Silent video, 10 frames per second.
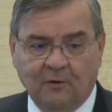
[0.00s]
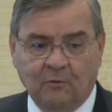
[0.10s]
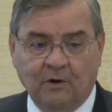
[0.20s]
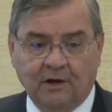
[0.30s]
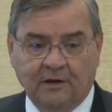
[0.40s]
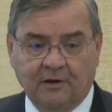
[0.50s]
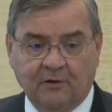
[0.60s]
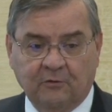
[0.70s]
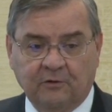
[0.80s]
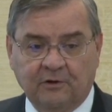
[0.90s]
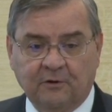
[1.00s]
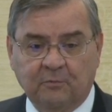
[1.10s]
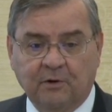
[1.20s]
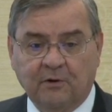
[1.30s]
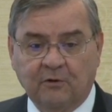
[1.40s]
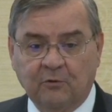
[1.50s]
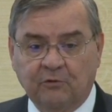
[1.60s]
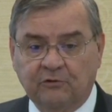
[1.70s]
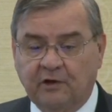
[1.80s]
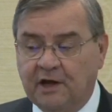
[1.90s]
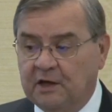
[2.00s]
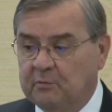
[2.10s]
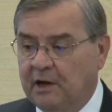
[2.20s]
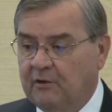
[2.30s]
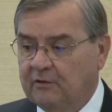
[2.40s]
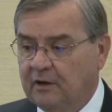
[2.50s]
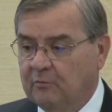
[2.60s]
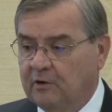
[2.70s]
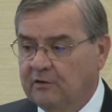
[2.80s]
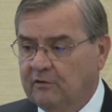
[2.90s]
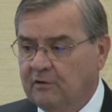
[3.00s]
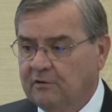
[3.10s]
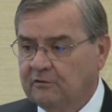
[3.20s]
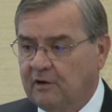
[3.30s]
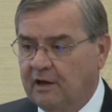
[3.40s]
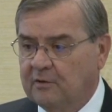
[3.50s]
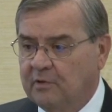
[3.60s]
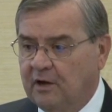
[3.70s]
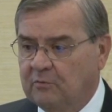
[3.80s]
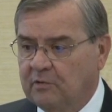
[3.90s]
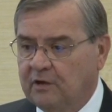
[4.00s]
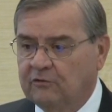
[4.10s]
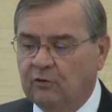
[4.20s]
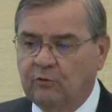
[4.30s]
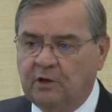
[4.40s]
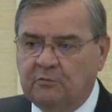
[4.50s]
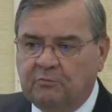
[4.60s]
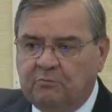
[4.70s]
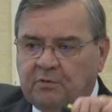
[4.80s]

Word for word: what their, their partner was saying about them. What is he going to say about me? So we,